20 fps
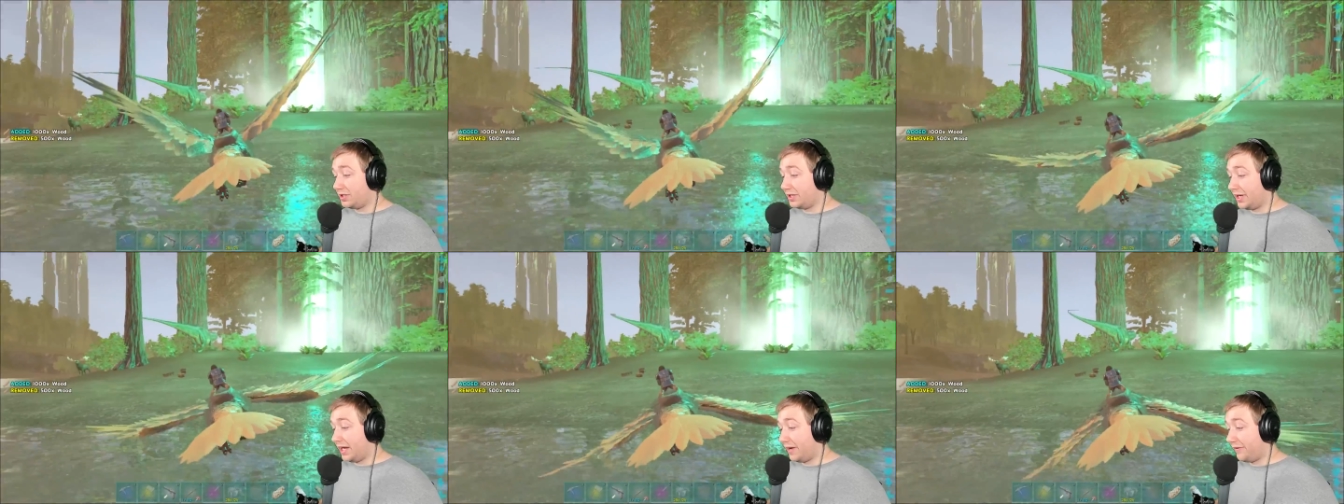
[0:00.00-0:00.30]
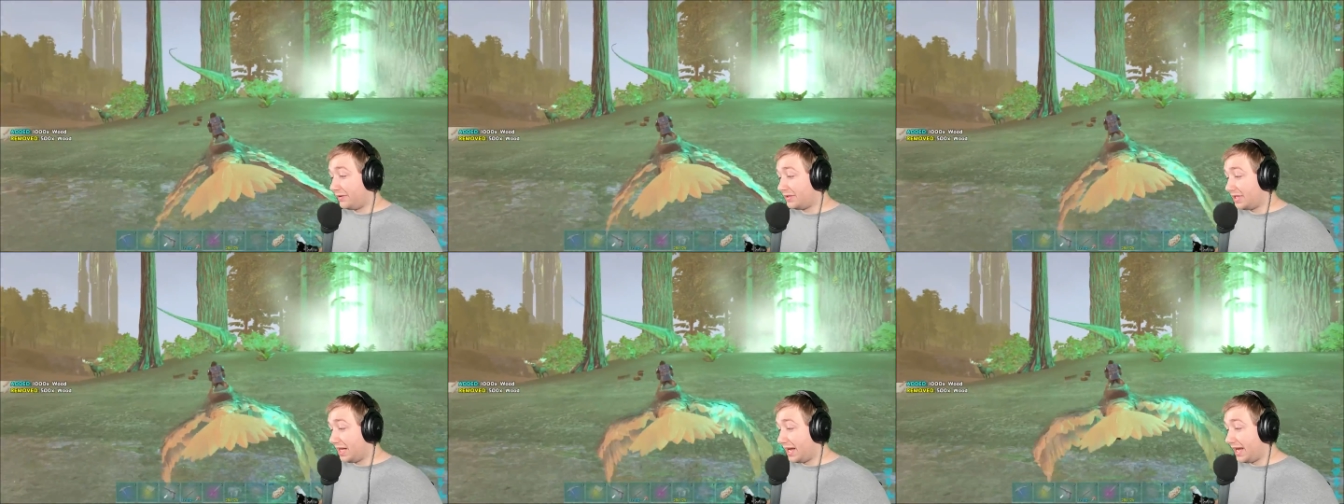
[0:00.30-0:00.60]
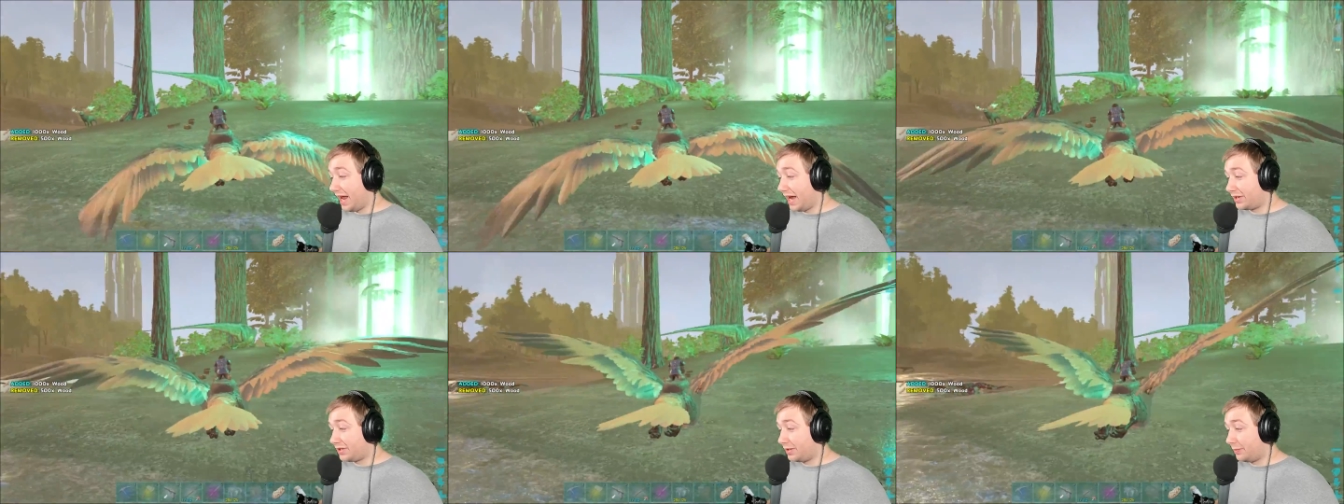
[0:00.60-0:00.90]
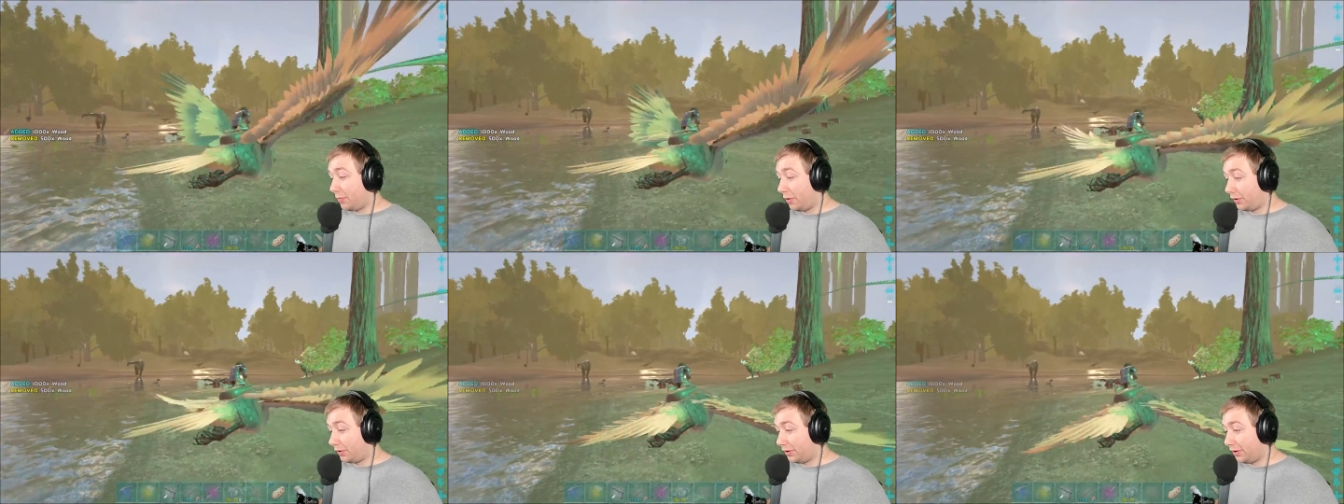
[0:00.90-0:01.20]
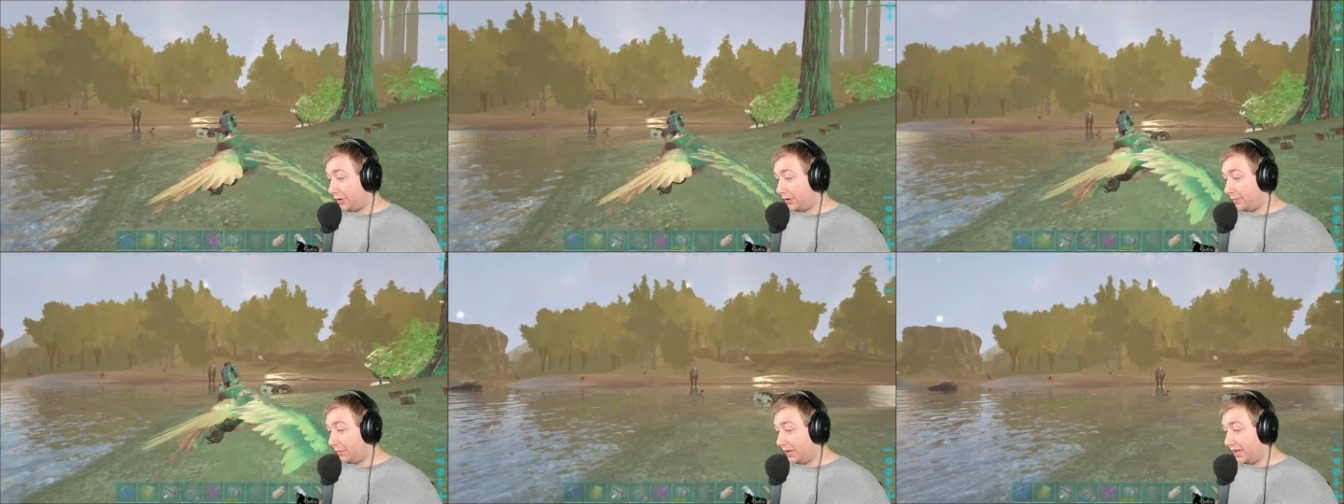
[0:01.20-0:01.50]
Argentavis. I'd actually
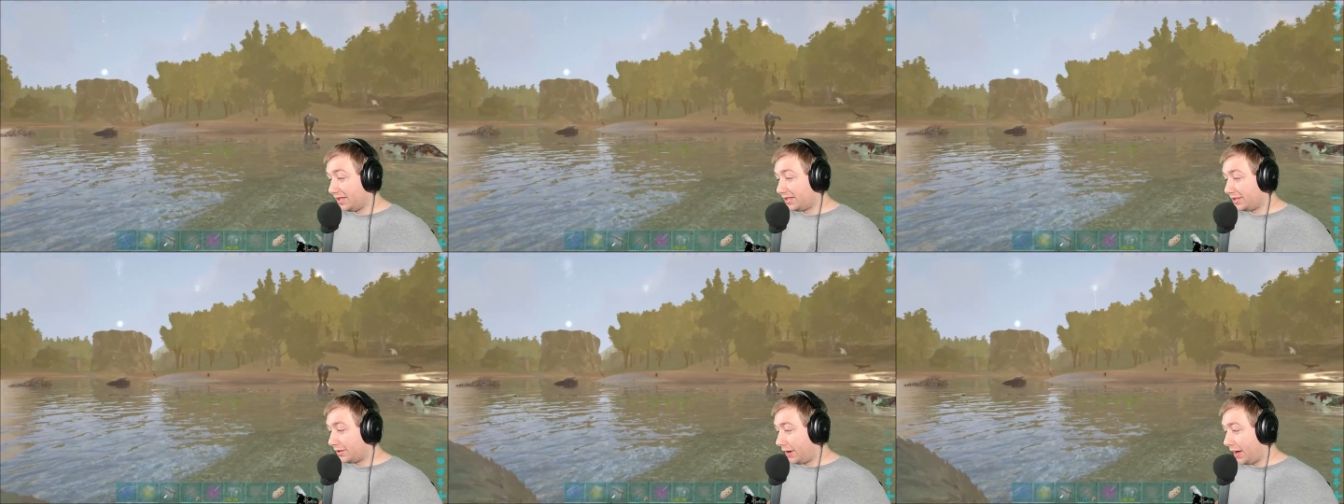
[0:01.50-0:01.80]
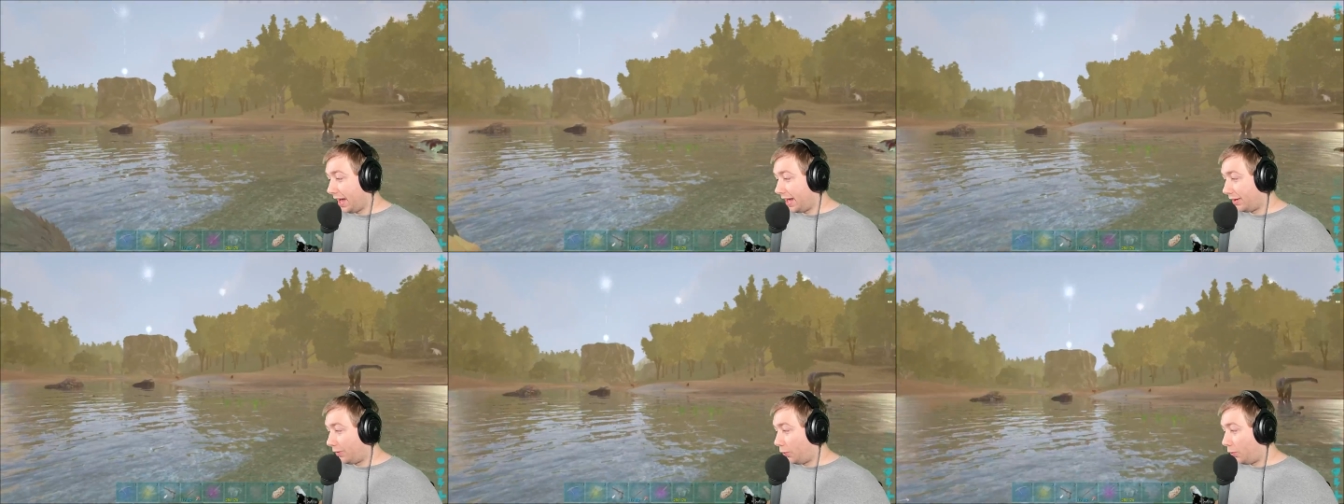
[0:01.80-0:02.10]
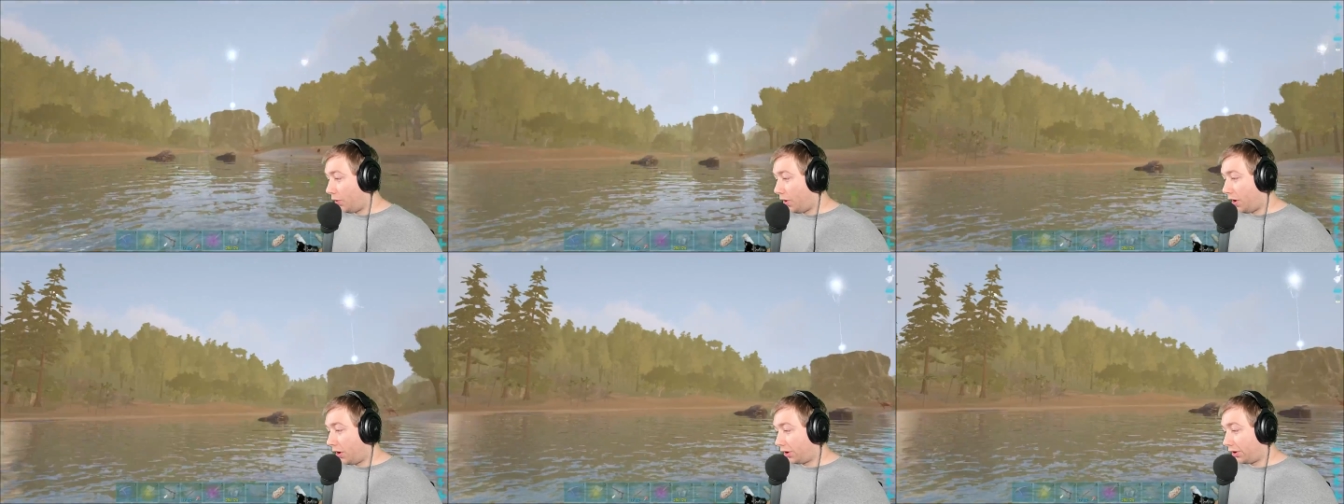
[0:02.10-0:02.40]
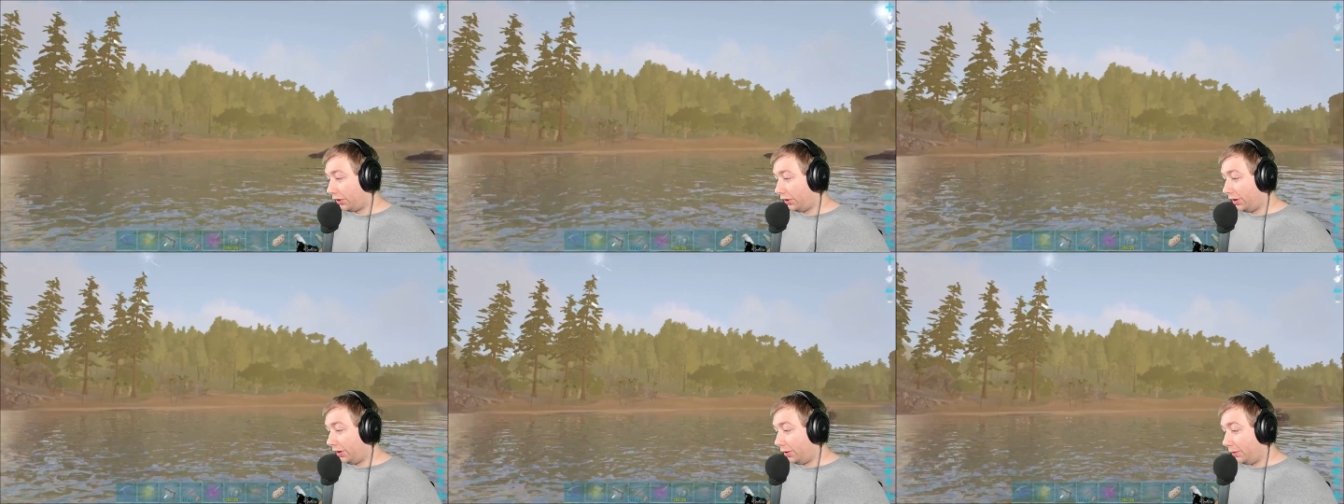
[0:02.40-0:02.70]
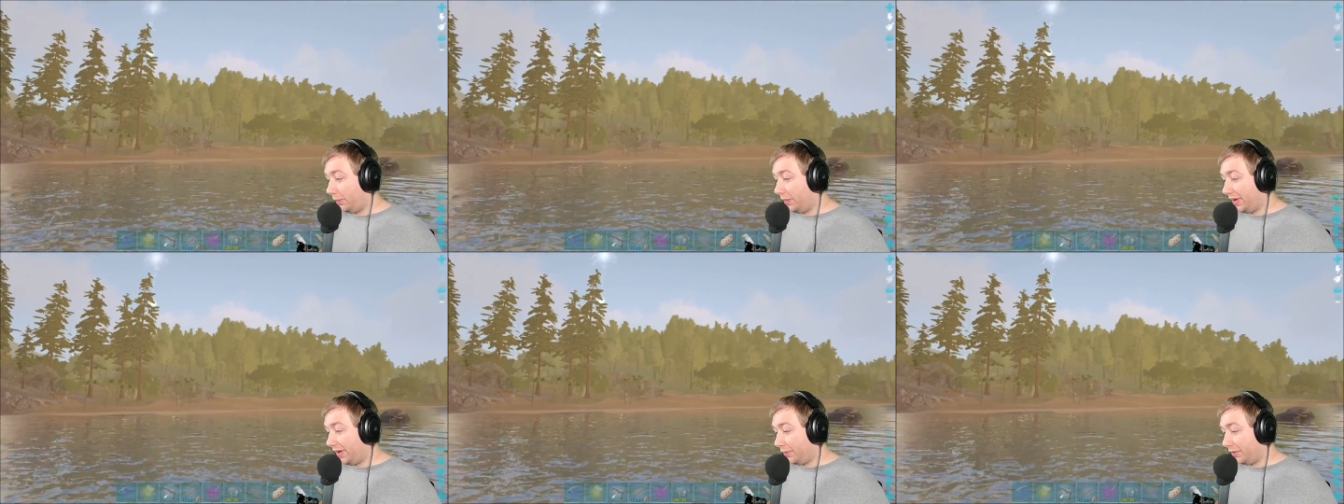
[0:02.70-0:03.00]
parked it on the beach, so I had to walk a
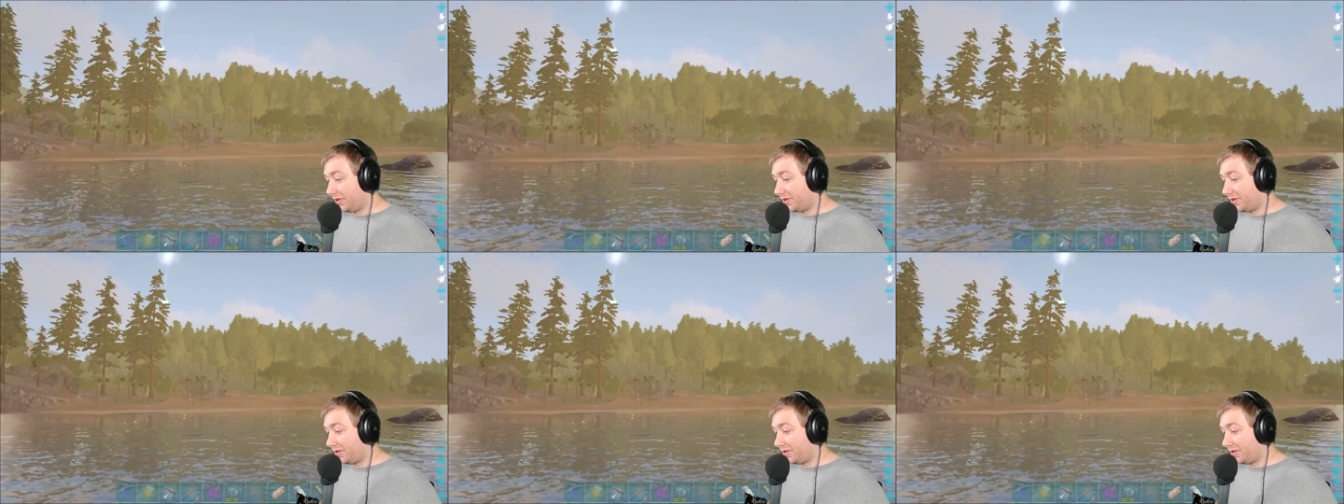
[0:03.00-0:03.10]
little bit,